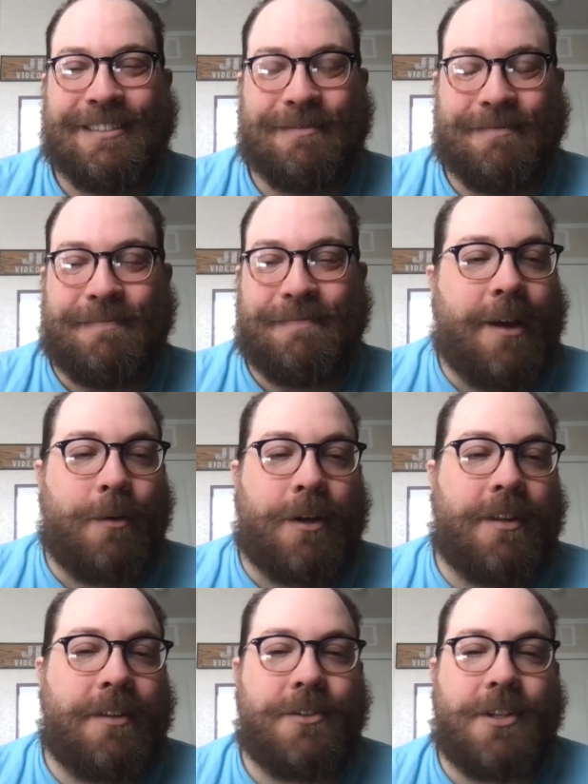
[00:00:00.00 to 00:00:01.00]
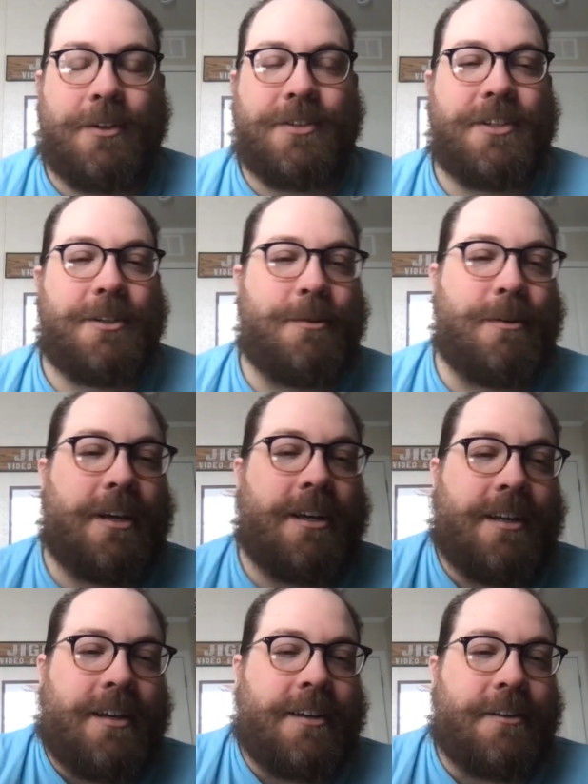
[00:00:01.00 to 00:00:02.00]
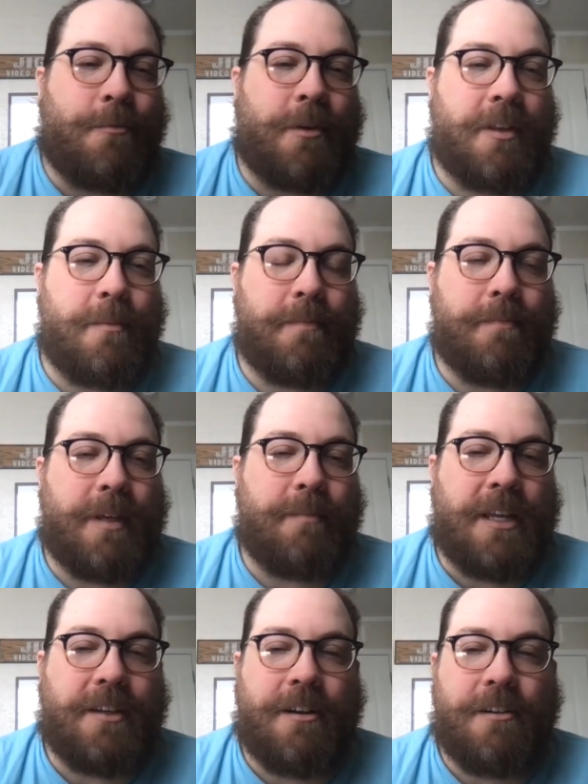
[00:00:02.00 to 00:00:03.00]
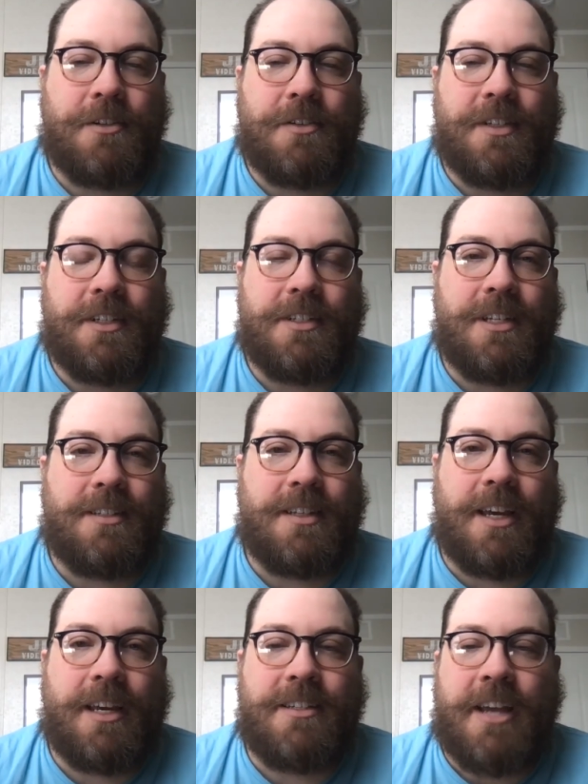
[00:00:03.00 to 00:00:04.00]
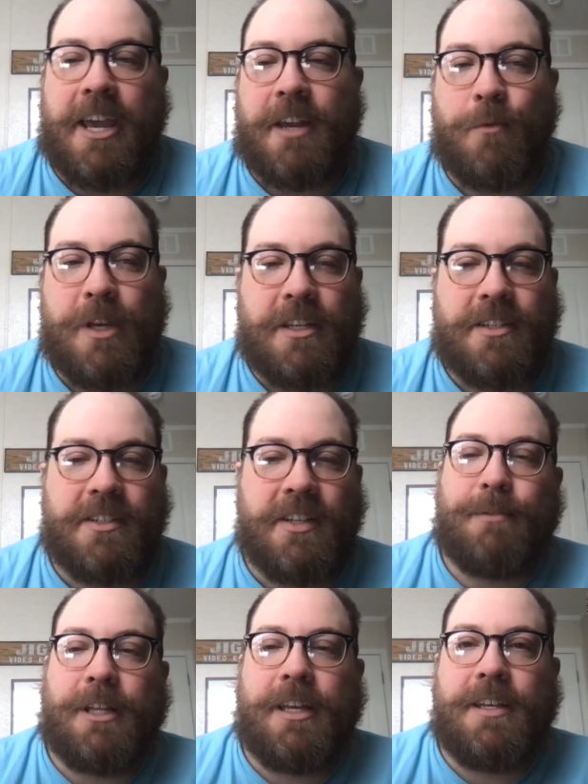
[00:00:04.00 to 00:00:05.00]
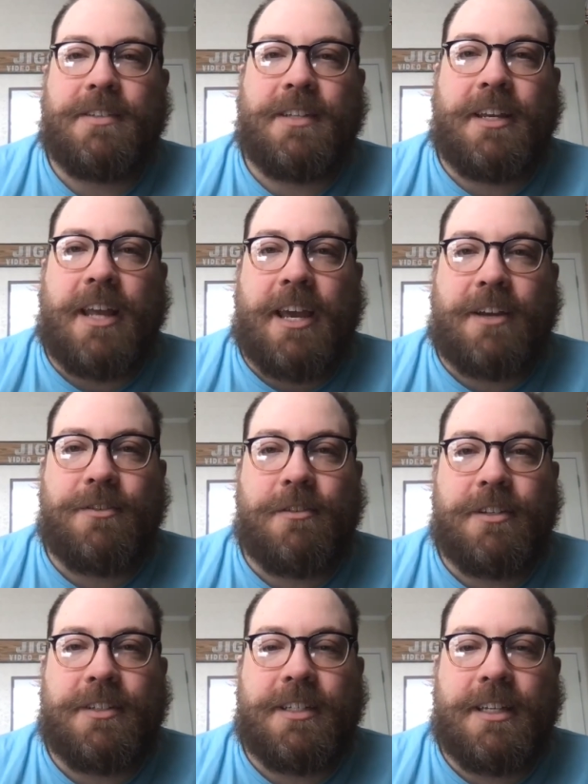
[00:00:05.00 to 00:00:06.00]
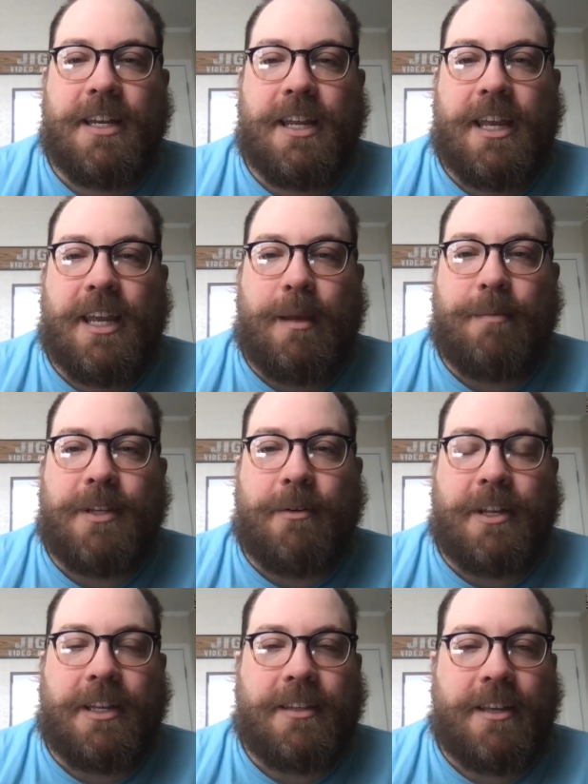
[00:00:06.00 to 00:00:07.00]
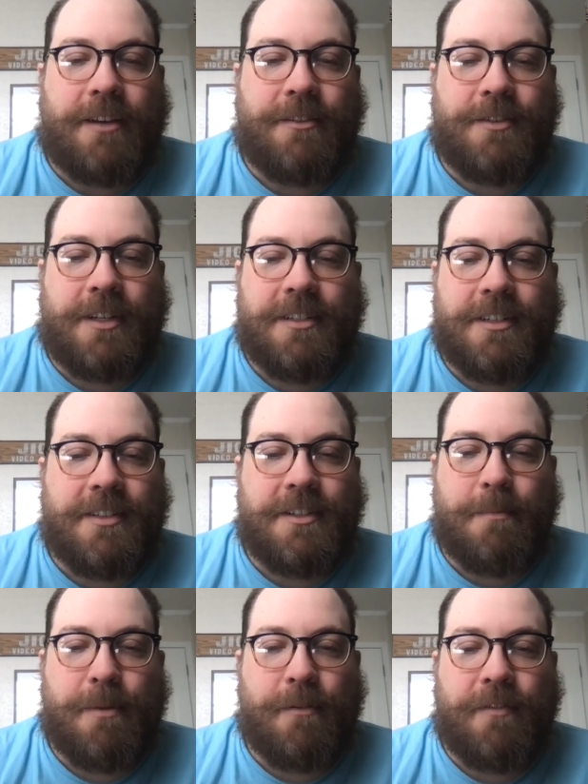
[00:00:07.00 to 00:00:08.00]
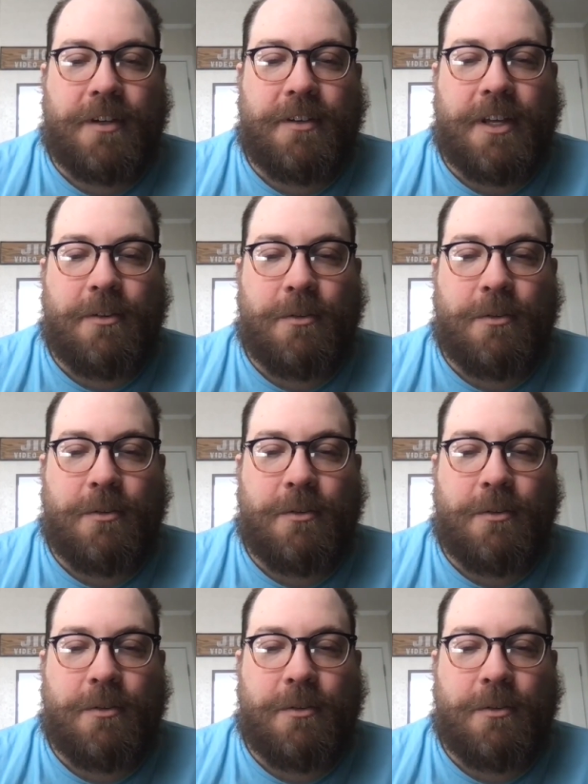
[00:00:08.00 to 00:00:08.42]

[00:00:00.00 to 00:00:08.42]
Mm-hmm. Well, there's also another one of the big main characters in this is Diane Wiest, plays an actress named, I want to get the actress because it's such a perfect,